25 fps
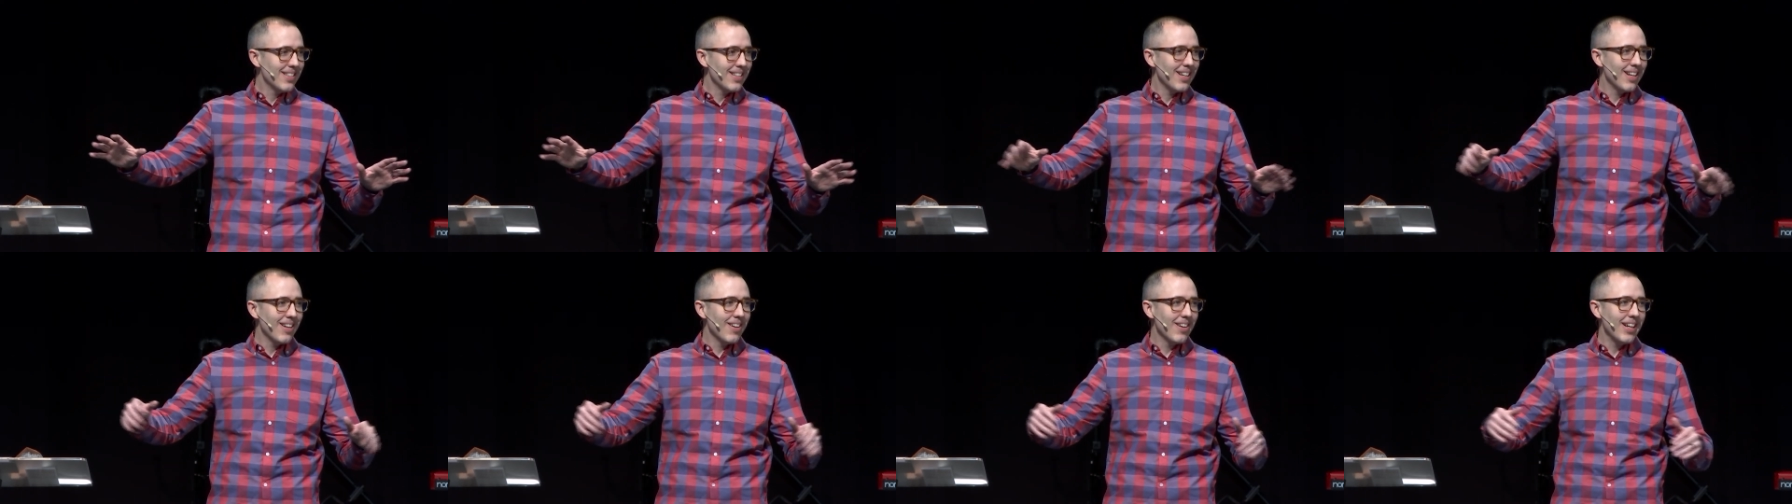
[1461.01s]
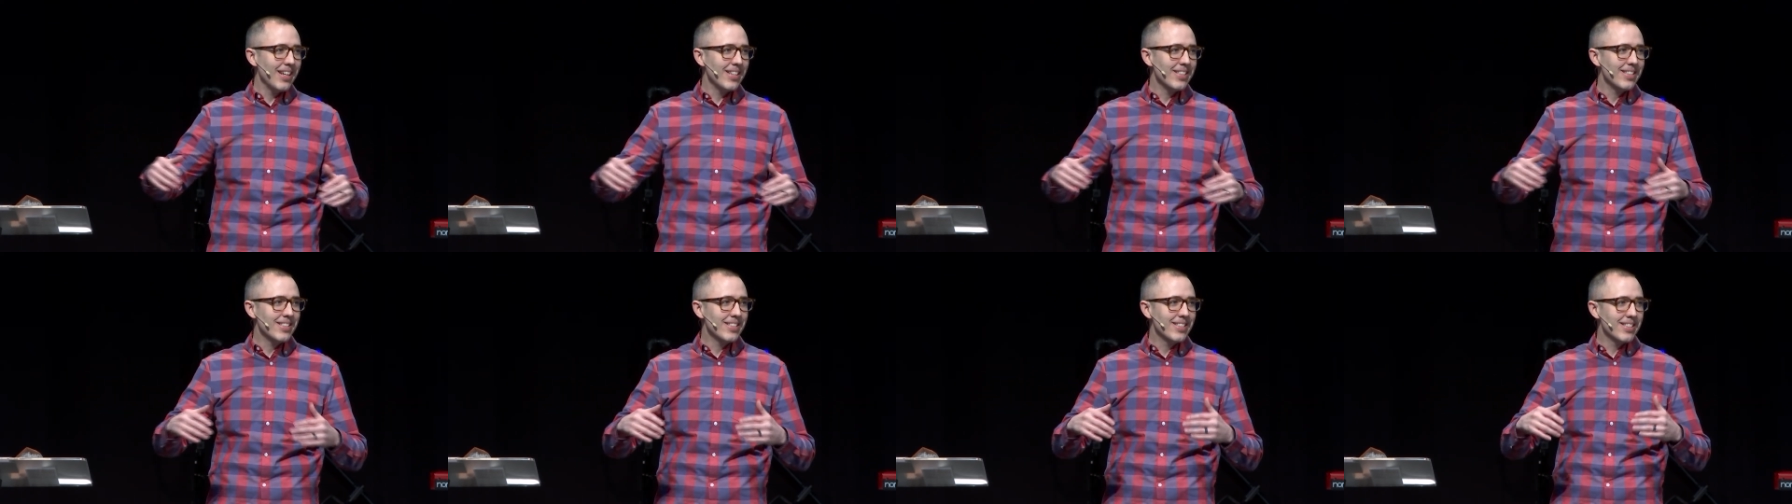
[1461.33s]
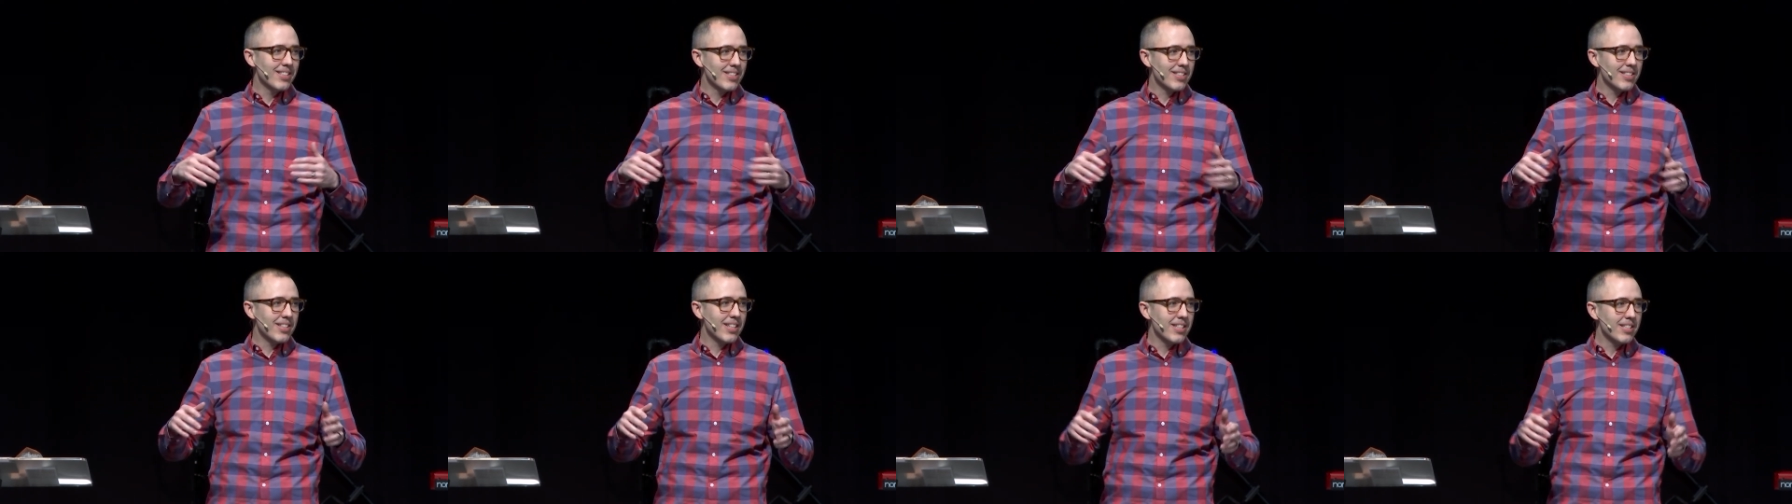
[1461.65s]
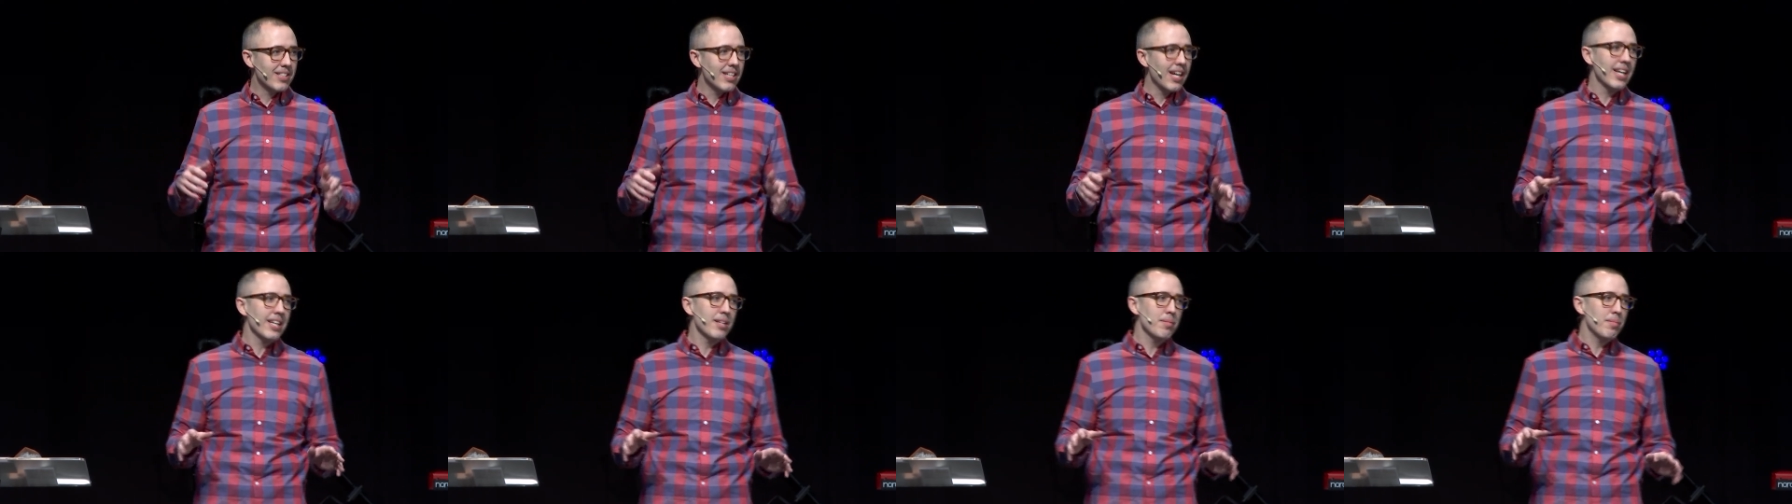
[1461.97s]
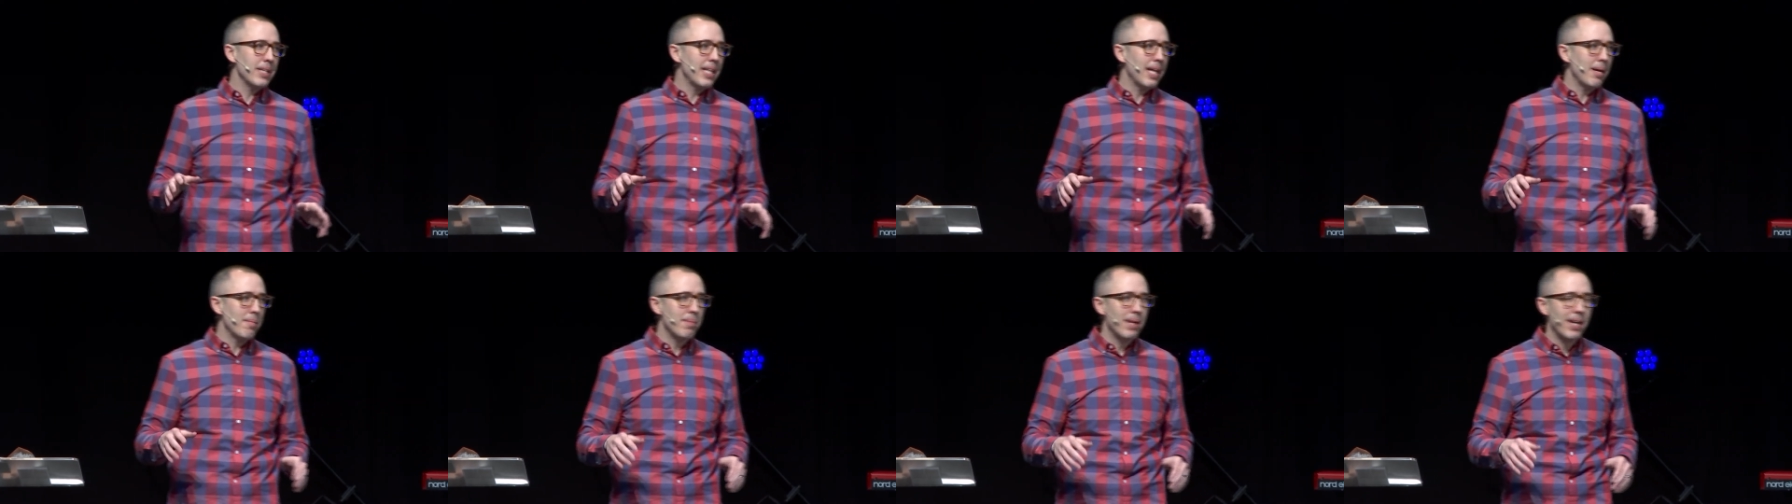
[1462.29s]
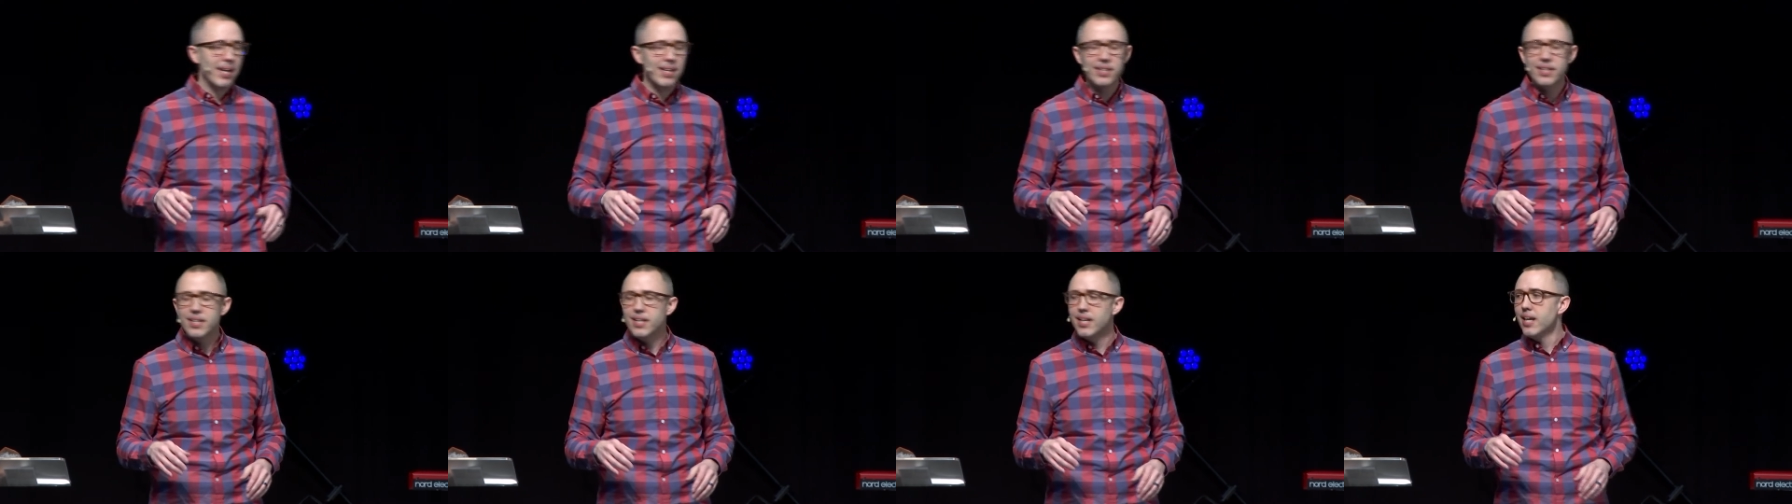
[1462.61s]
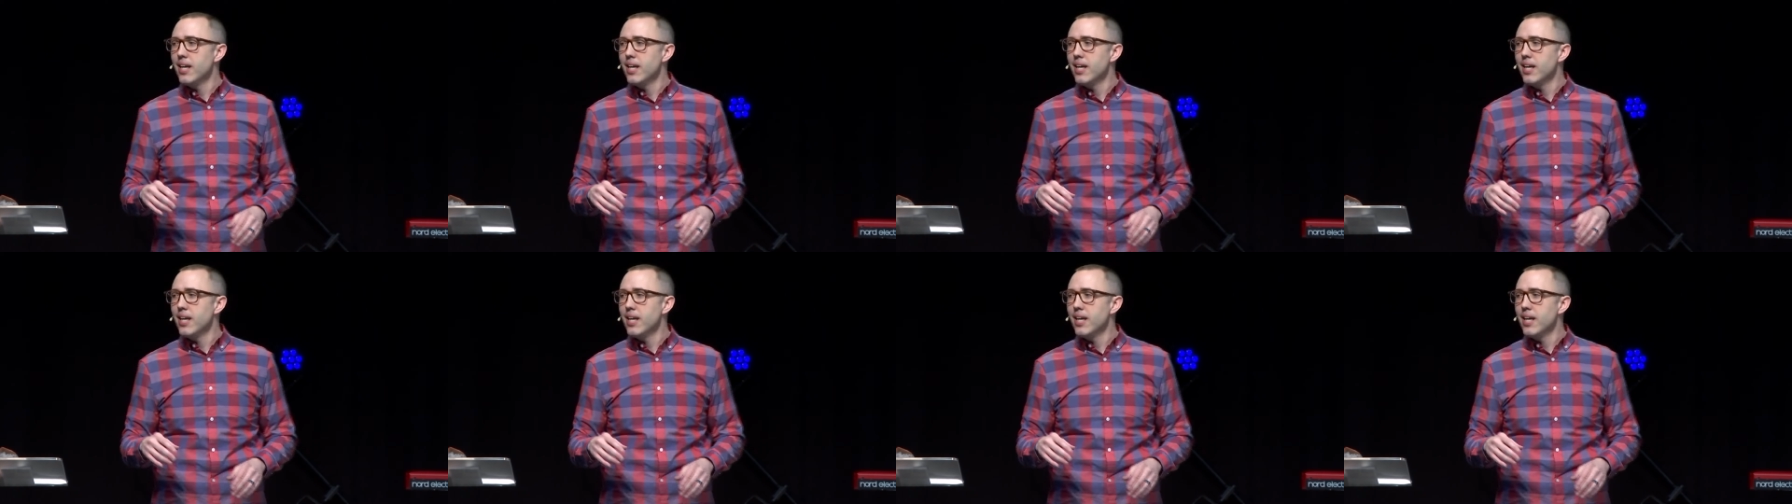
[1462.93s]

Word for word: All right, just it's not going to be that bad.